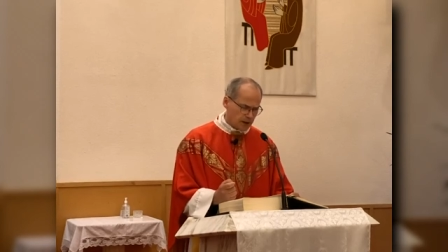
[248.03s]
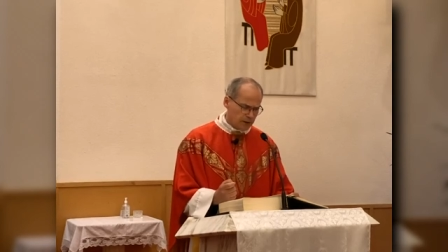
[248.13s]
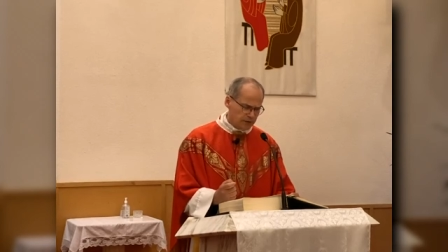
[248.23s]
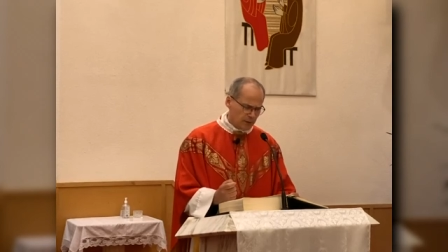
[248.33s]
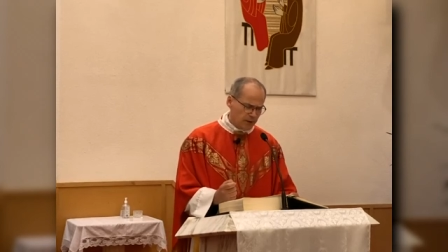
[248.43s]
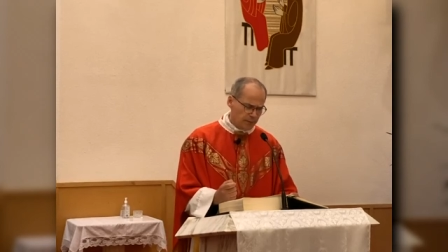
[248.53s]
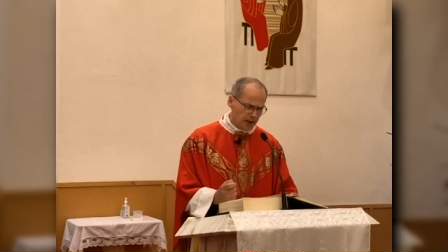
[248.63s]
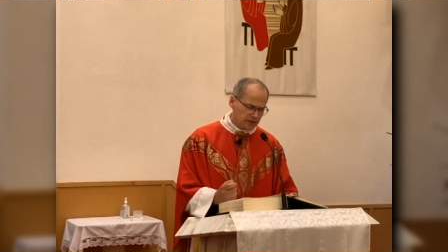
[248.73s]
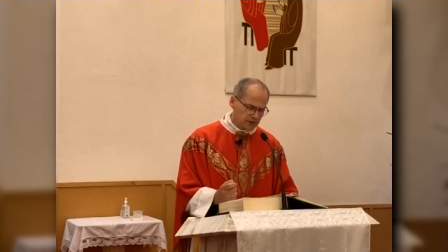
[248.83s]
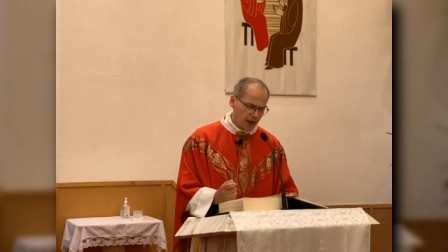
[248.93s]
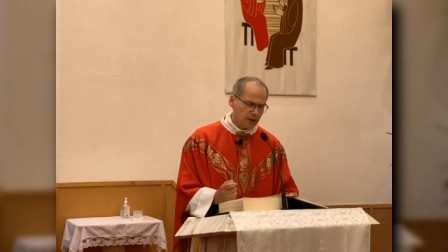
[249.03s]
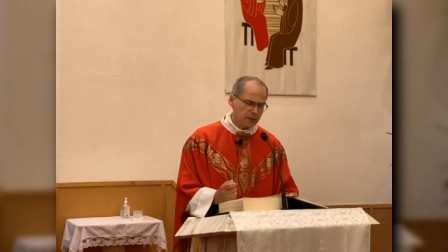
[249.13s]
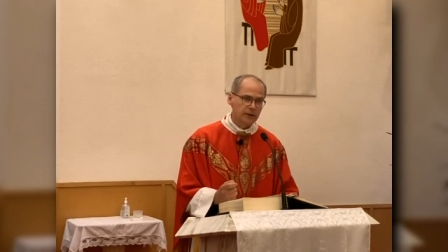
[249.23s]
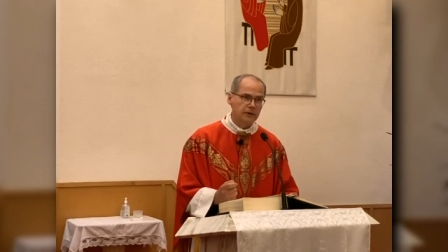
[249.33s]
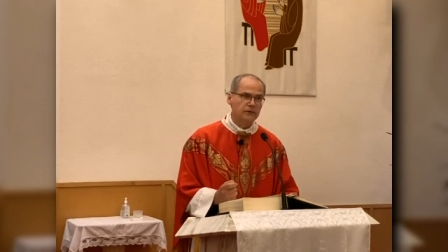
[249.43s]
some of the best
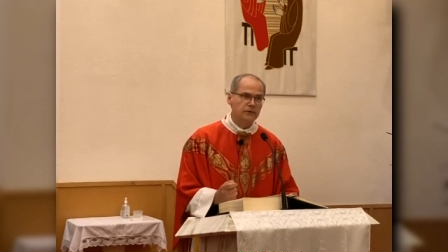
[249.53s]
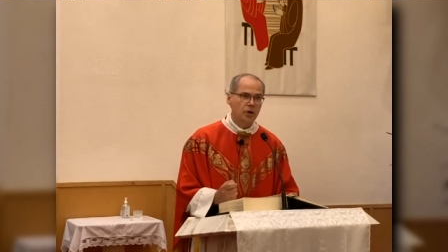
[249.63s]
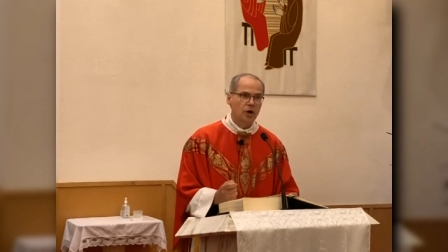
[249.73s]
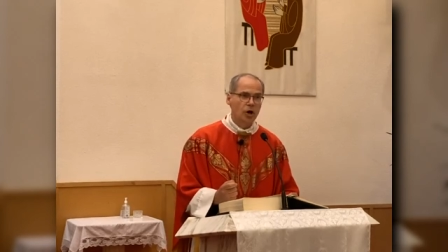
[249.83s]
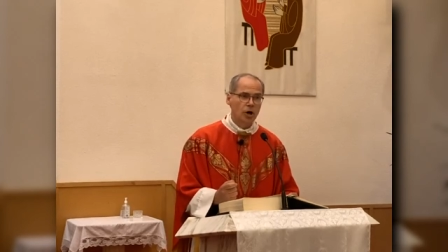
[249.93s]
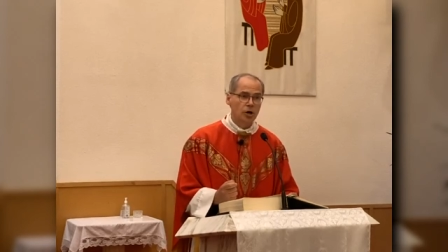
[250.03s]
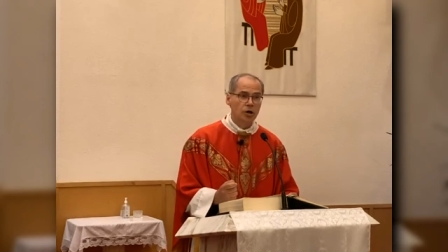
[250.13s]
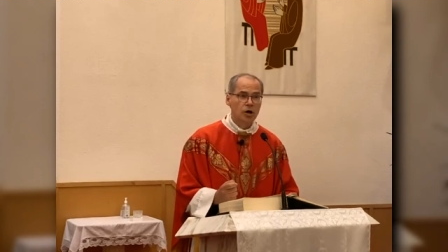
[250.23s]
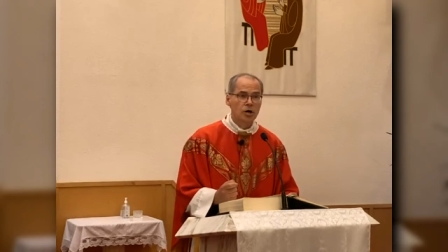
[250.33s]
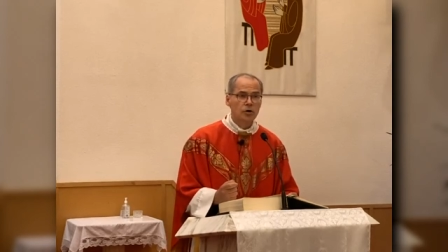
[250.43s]
catholics are